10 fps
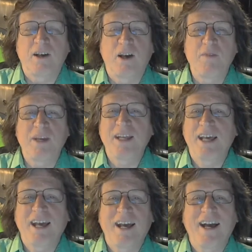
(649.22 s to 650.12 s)
I mean,
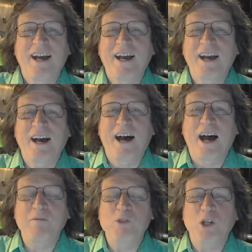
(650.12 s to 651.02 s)

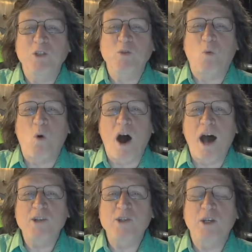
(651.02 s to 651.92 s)
I'm just
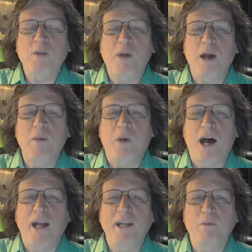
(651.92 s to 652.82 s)
watching my
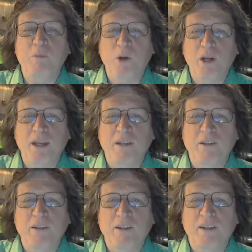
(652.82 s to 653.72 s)
body breathe.
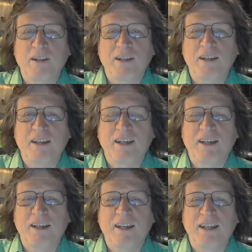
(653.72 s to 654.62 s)

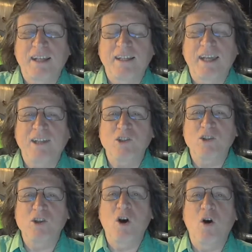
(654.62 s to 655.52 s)
That takes
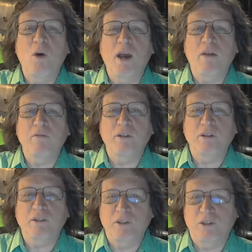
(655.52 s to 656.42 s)
no
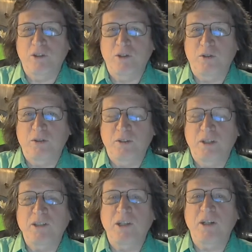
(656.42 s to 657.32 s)
effort to do.
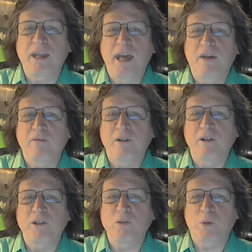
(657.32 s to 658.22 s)
It's an
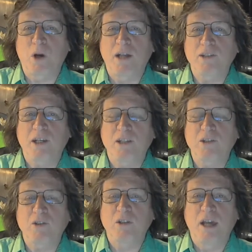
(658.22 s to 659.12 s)
effortless
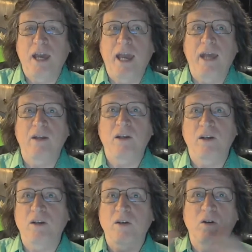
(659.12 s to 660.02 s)
process. And
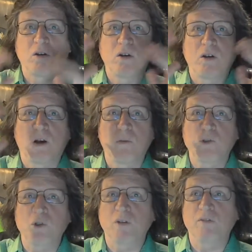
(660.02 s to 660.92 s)

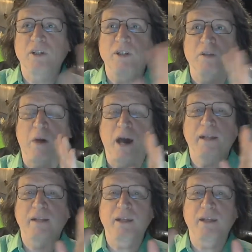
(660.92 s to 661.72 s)
observing the mind